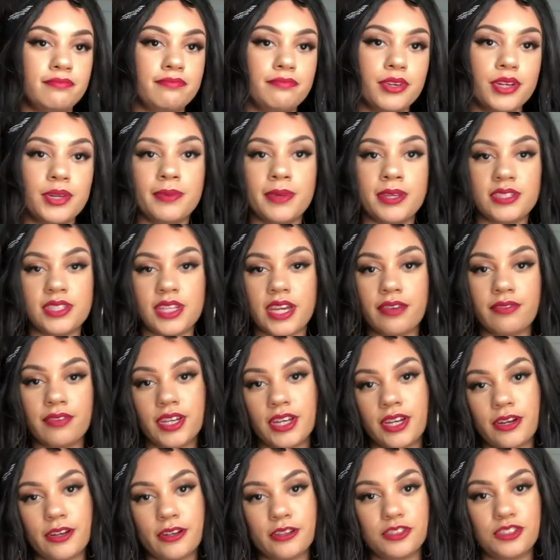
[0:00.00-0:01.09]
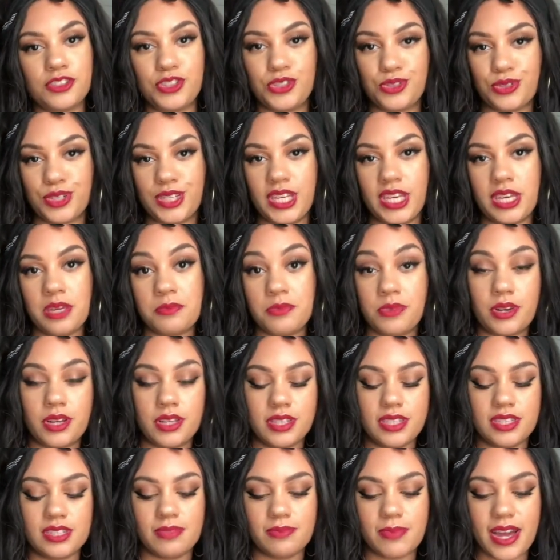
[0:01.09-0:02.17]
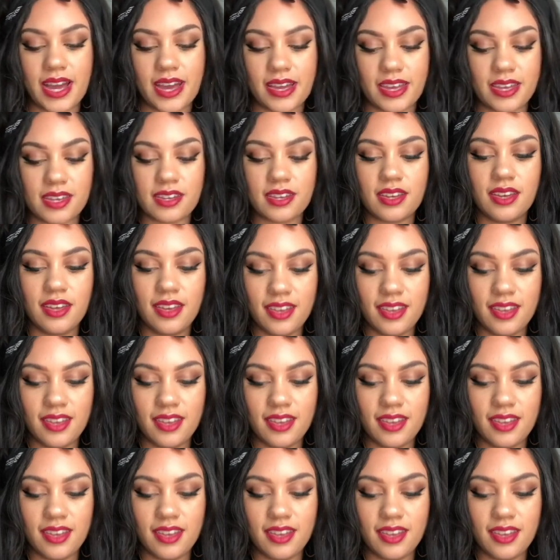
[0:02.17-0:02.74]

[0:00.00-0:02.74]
pretty much every girl's dream, or at least mine.